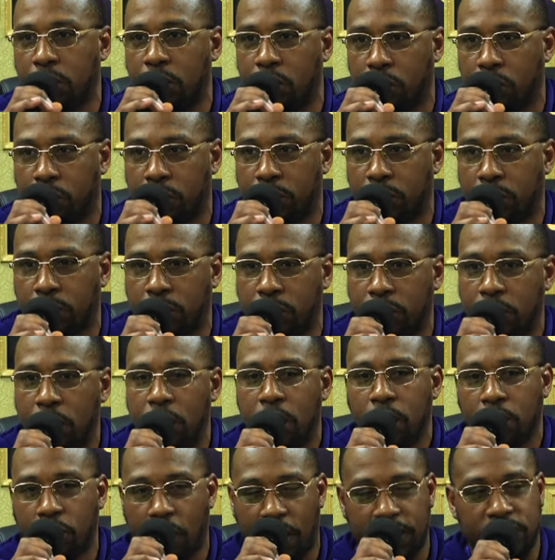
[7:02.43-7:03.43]
going on.
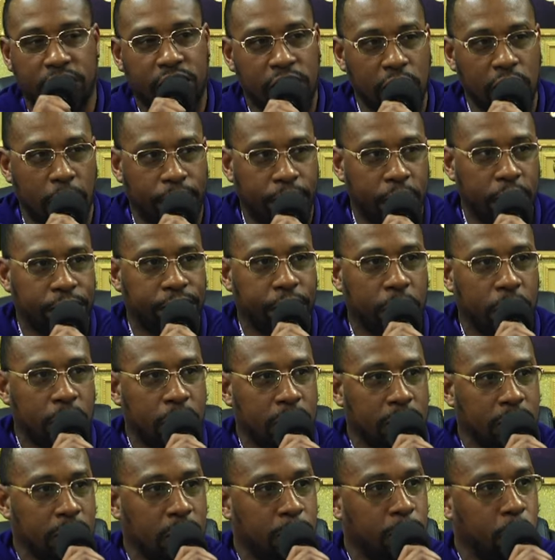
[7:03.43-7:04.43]
Christ suffered for
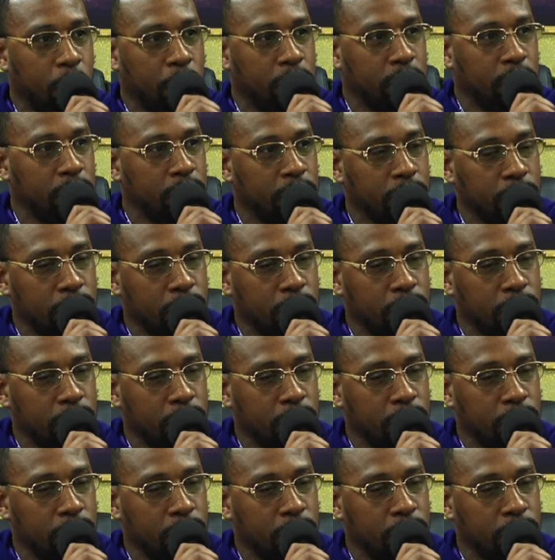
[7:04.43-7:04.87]
us. Come on.